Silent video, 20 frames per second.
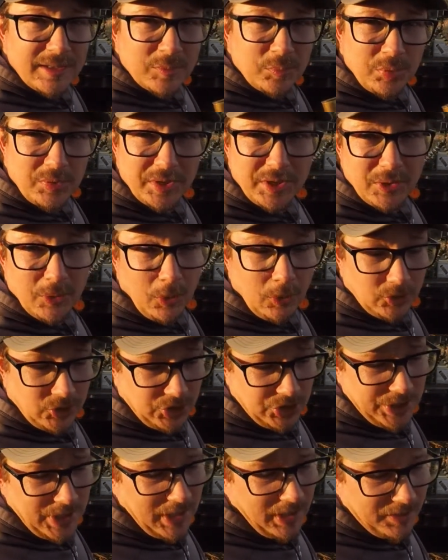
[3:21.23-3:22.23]
Pretty old
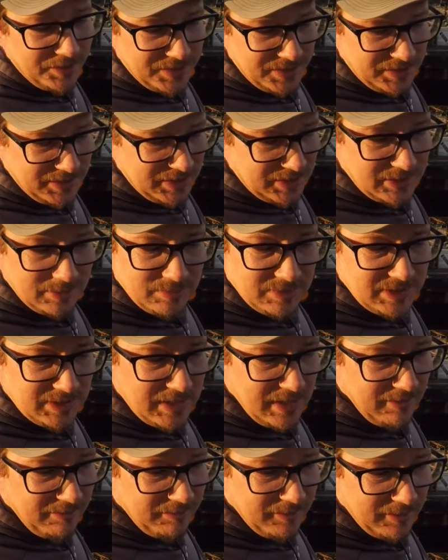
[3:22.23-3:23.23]
shells. It's just some
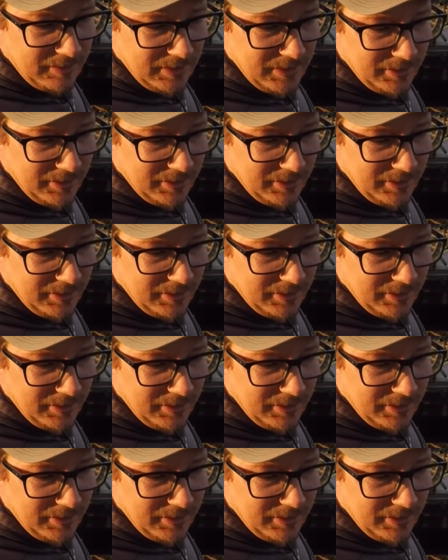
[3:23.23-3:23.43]
stuff that,